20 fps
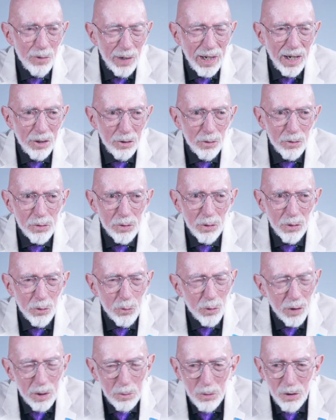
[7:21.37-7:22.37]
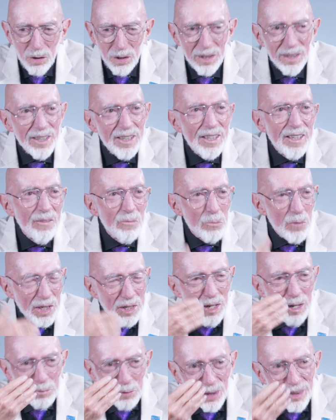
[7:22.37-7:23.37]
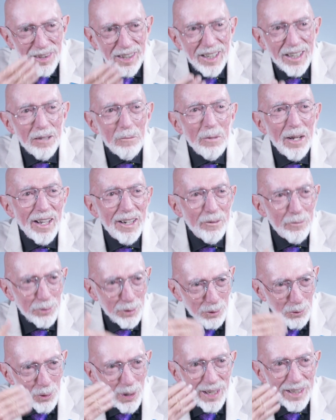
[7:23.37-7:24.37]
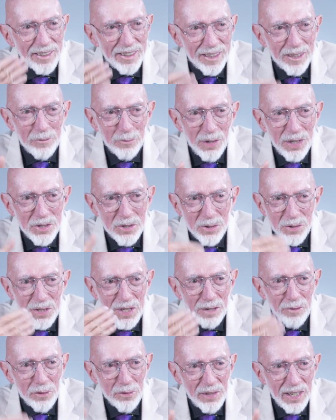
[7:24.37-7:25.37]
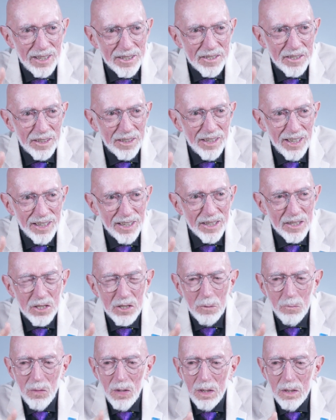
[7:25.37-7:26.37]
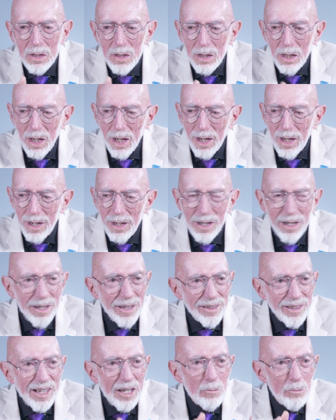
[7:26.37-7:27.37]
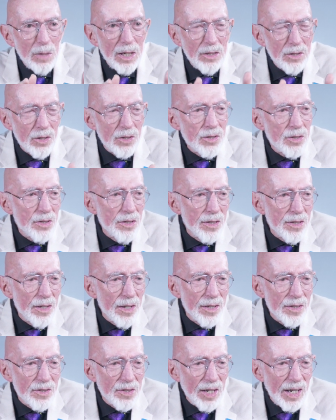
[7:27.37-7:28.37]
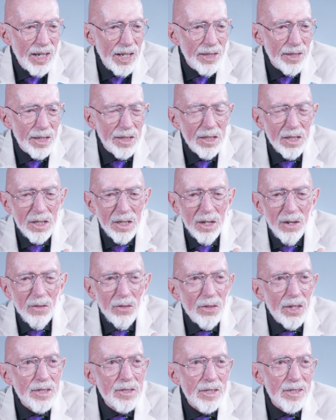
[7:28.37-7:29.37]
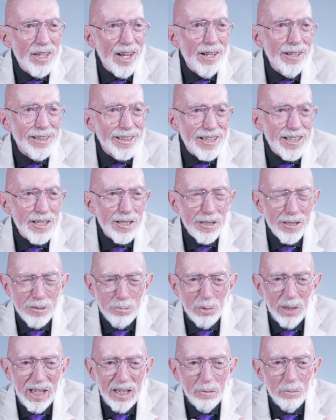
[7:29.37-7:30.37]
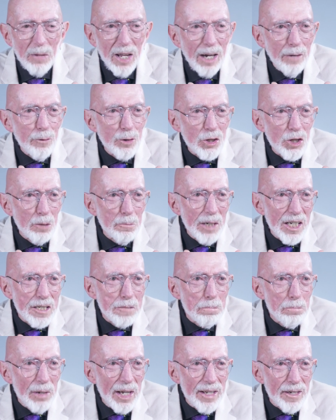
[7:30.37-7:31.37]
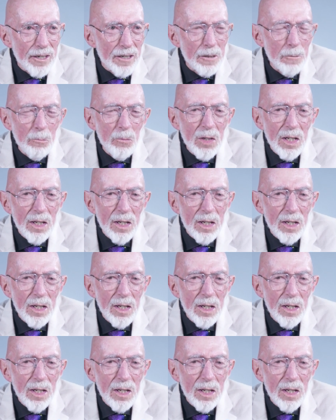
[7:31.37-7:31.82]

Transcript: when I go through the wormhole. But you have to think about it for a while to convince yourself that that's the case. Uh, let me just say that this is all explained ever so much better